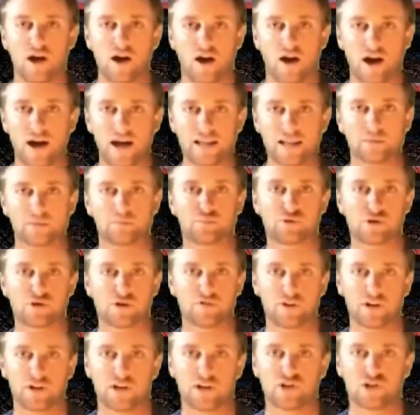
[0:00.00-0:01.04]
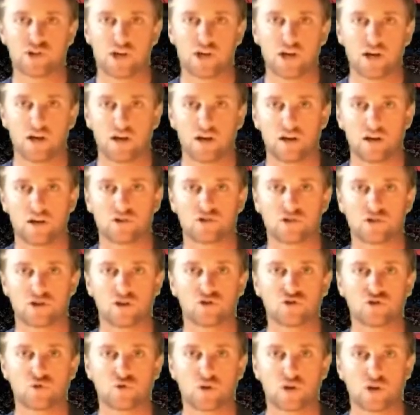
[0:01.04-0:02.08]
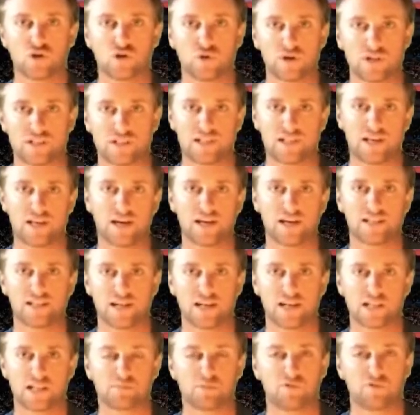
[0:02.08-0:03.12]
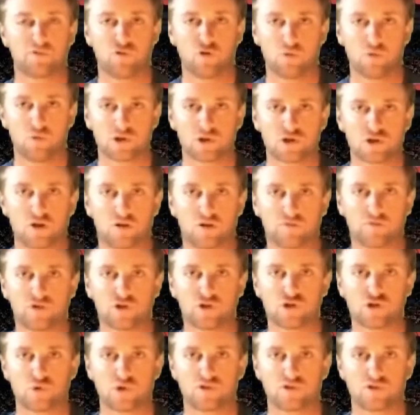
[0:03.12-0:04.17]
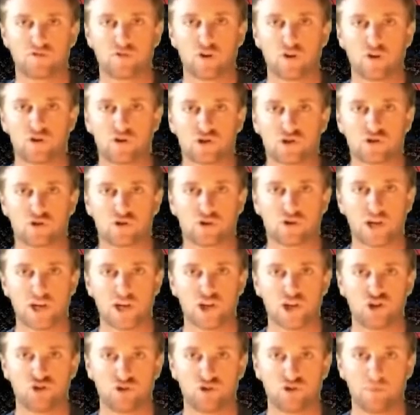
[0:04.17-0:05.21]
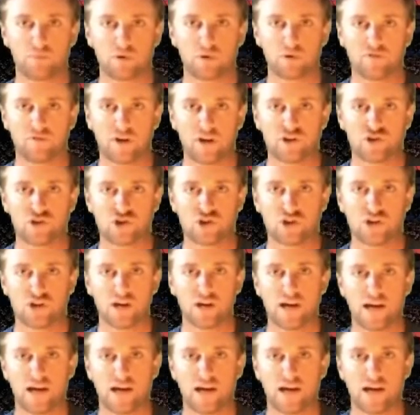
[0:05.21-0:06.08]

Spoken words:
I had the privilege to go to a USTA tennis performance conference which focused on injury prevention